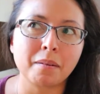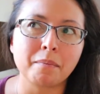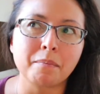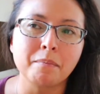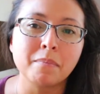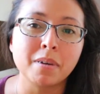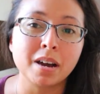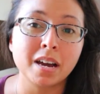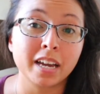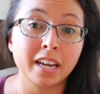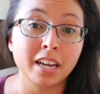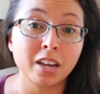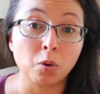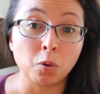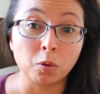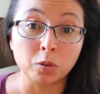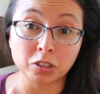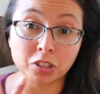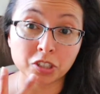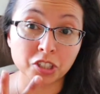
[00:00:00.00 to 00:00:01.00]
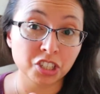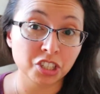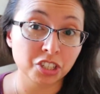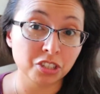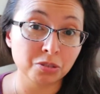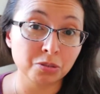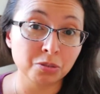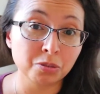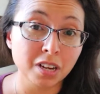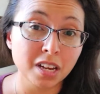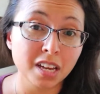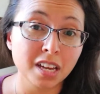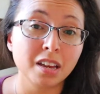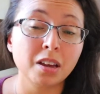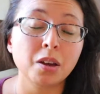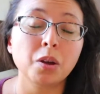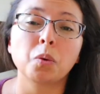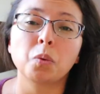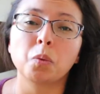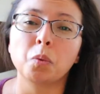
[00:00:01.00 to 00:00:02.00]
My older two
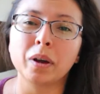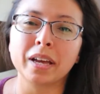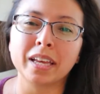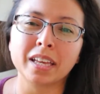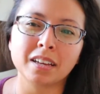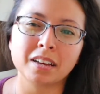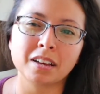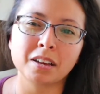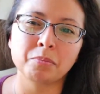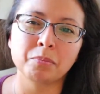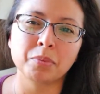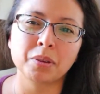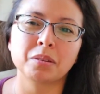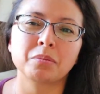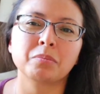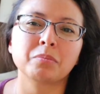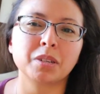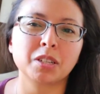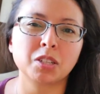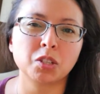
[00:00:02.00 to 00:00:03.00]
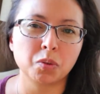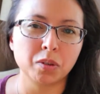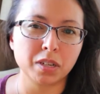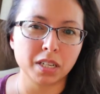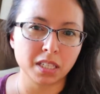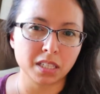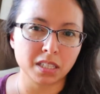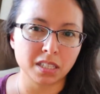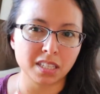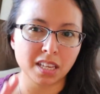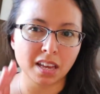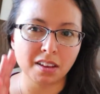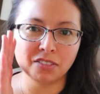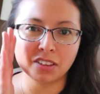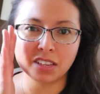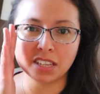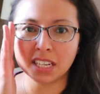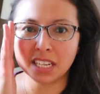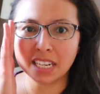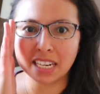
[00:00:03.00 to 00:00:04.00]
wake up between
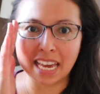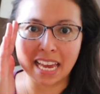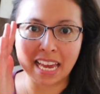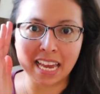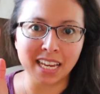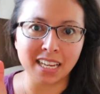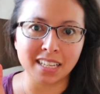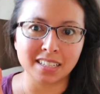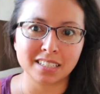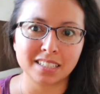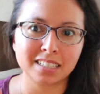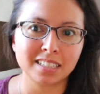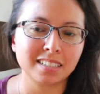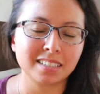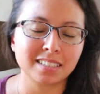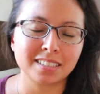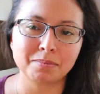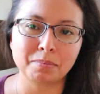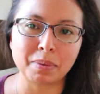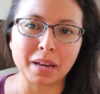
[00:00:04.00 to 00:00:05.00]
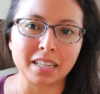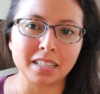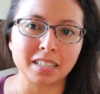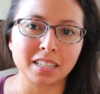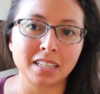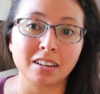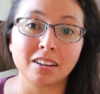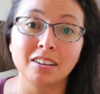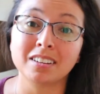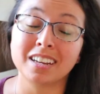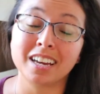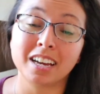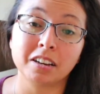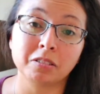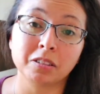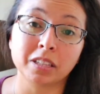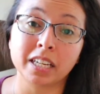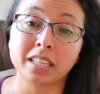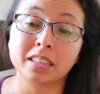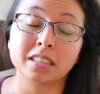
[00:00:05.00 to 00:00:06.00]
7 and 8, depending on
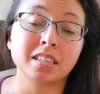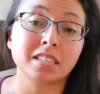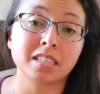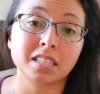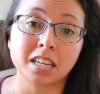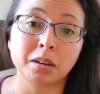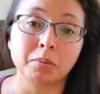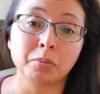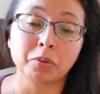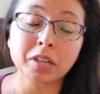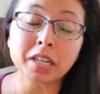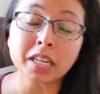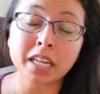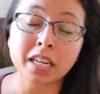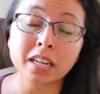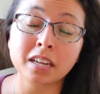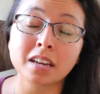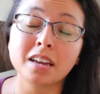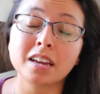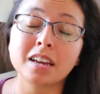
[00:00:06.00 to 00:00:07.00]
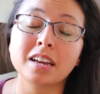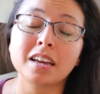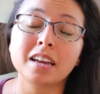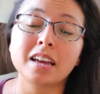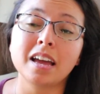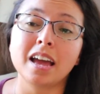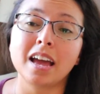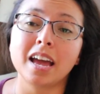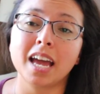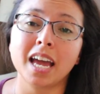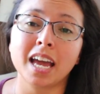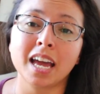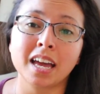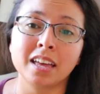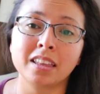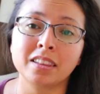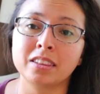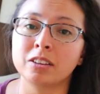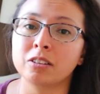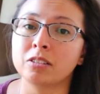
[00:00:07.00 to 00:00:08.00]
how late they stay up reading,
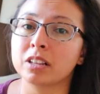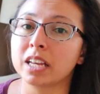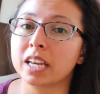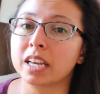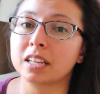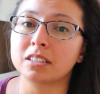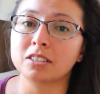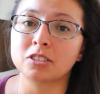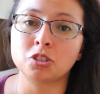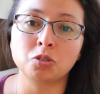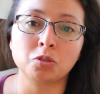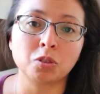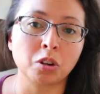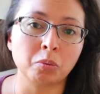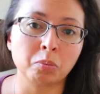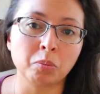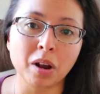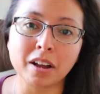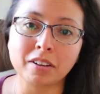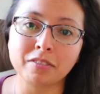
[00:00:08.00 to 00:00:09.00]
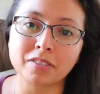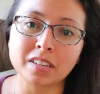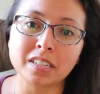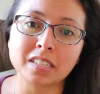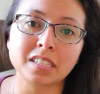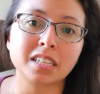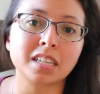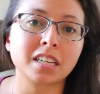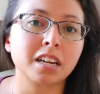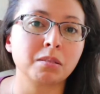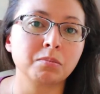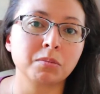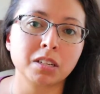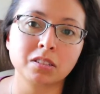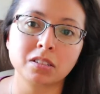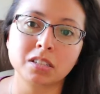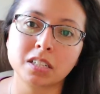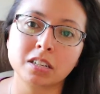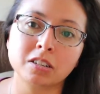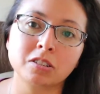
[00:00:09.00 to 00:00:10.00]
and they'll do their breakfast. They come
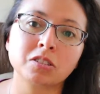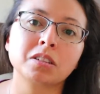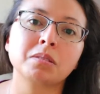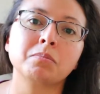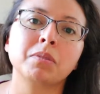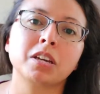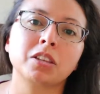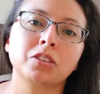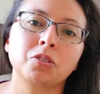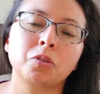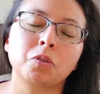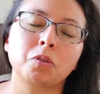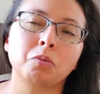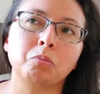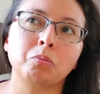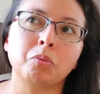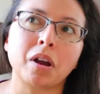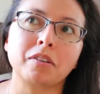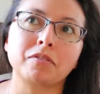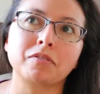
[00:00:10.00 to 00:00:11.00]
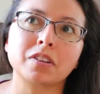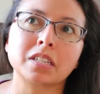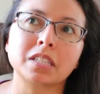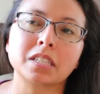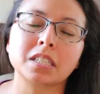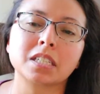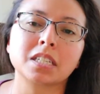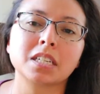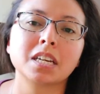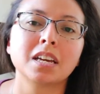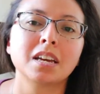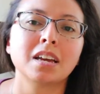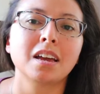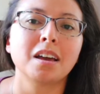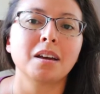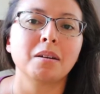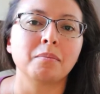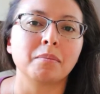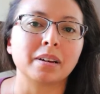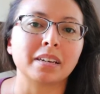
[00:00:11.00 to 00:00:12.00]
downstairs, they make their own breakfast.
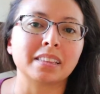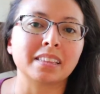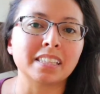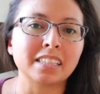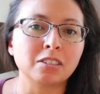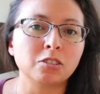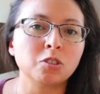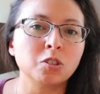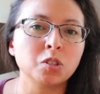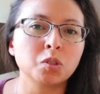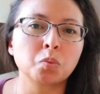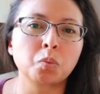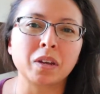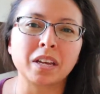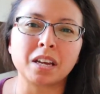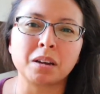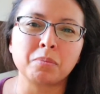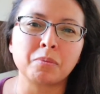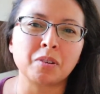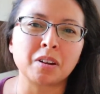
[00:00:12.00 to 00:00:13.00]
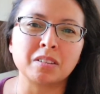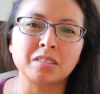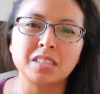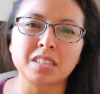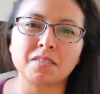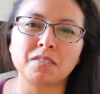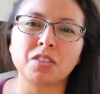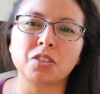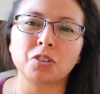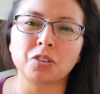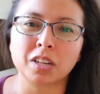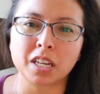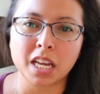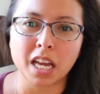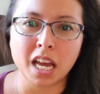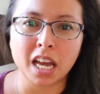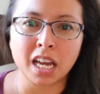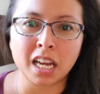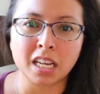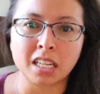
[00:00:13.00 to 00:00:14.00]
My littles wake up around
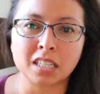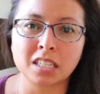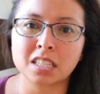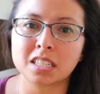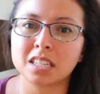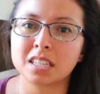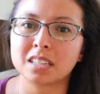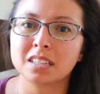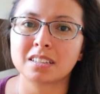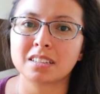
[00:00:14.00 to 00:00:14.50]
7:38.